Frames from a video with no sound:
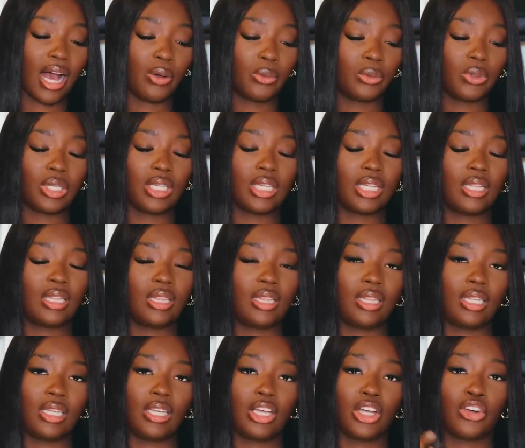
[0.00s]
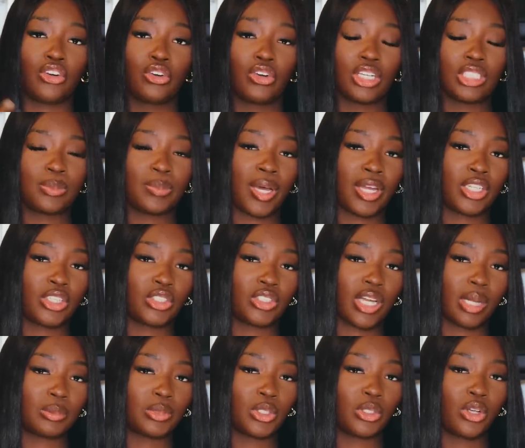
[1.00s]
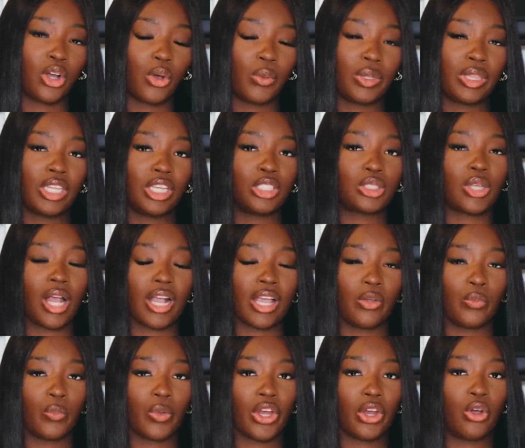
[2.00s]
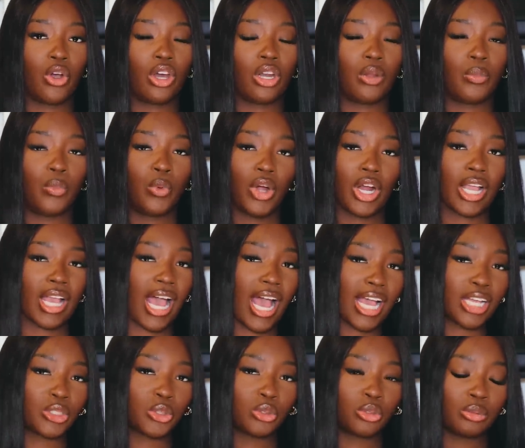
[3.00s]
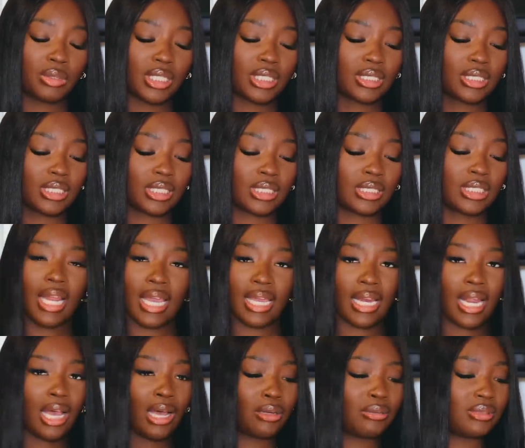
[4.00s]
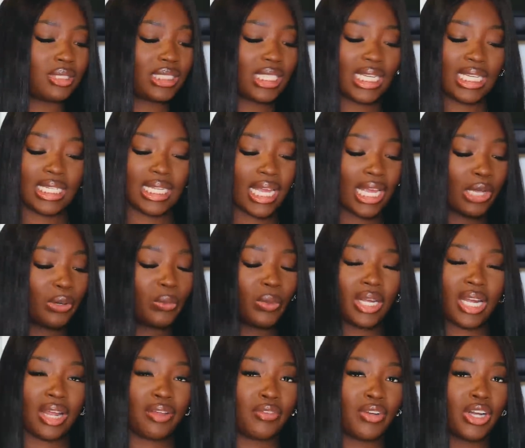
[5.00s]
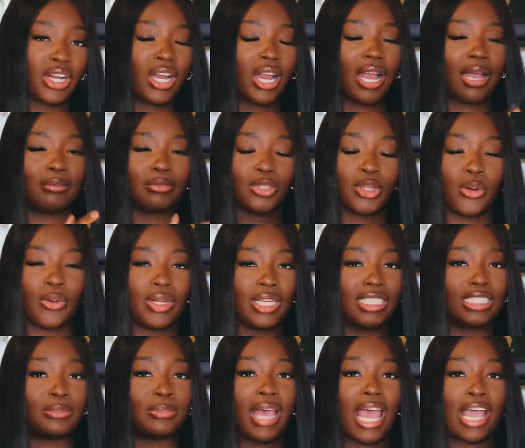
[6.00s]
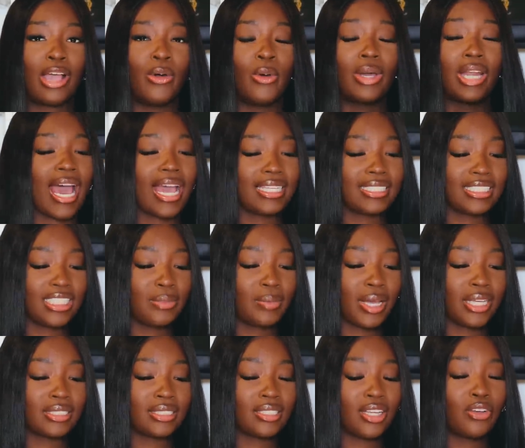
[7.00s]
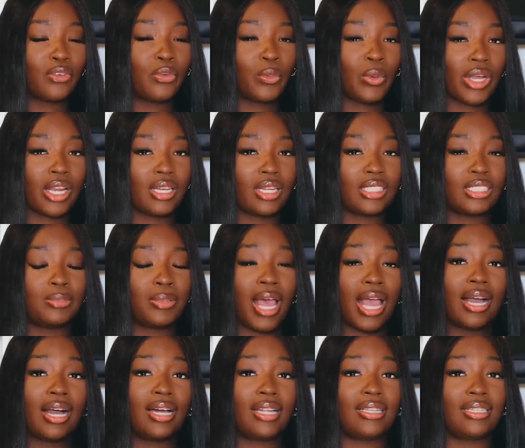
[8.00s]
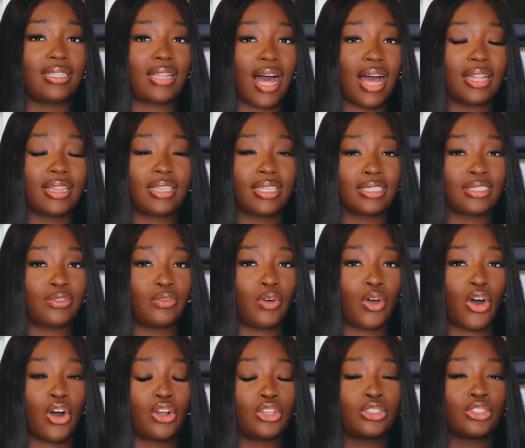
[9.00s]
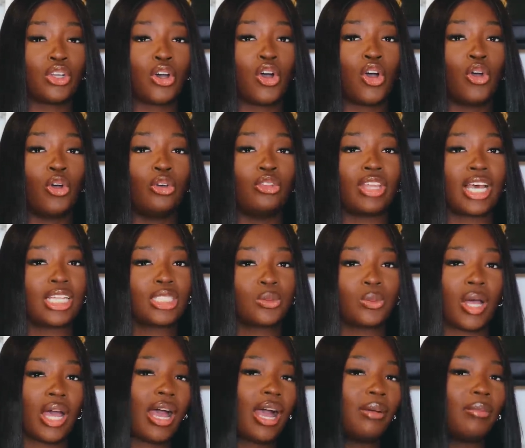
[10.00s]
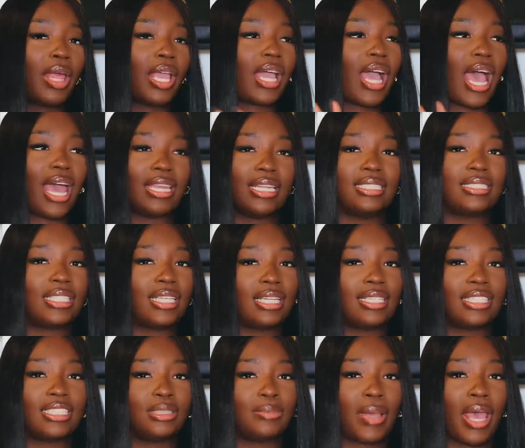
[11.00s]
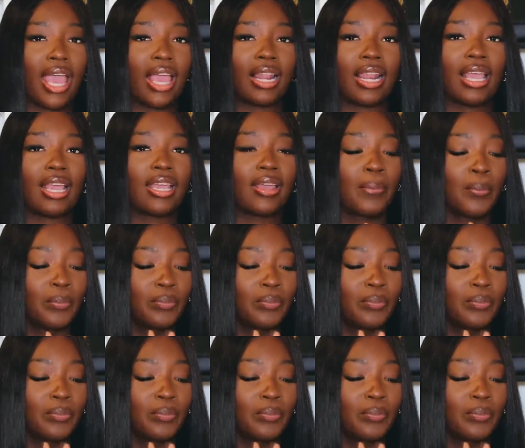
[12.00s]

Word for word: i will get the crossbody strap to go with it so i can wear it on a more casual basis night out date night whatever i'm throwing this bag on i see myself wearing this bag a lot this fall so that's why i'm like i need to get this bag like